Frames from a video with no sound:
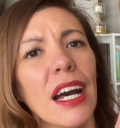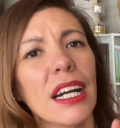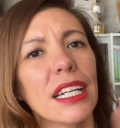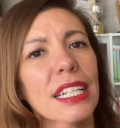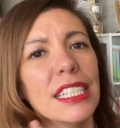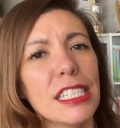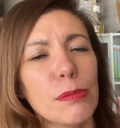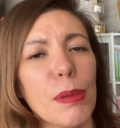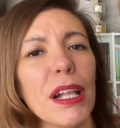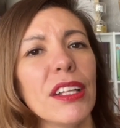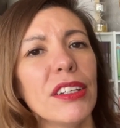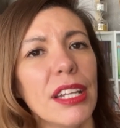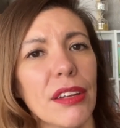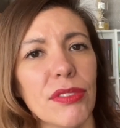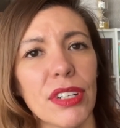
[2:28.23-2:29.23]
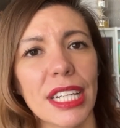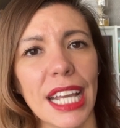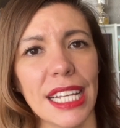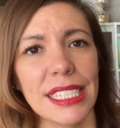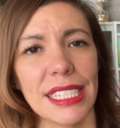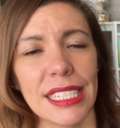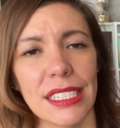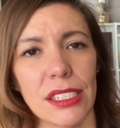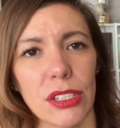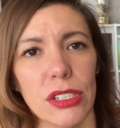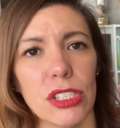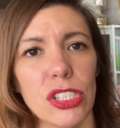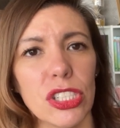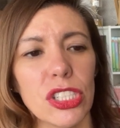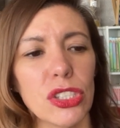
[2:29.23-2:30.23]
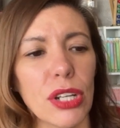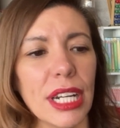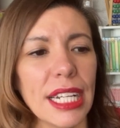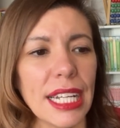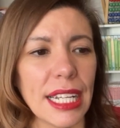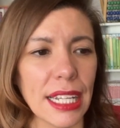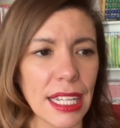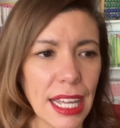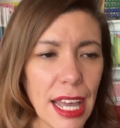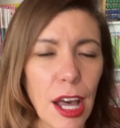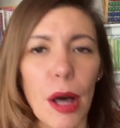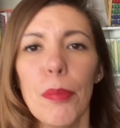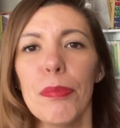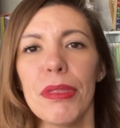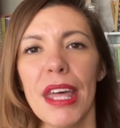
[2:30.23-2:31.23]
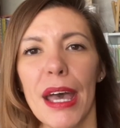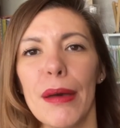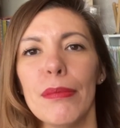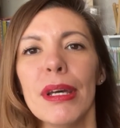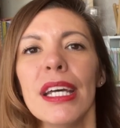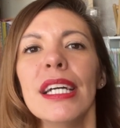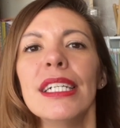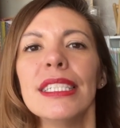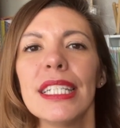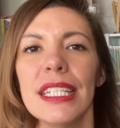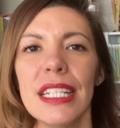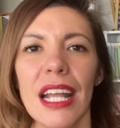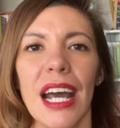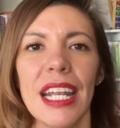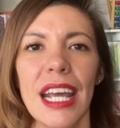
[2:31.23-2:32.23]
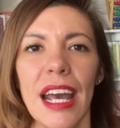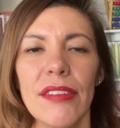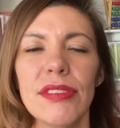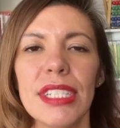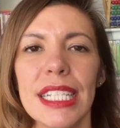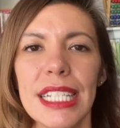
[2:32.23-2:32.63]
A good speller never guesses, so you're just trying to help them to not have to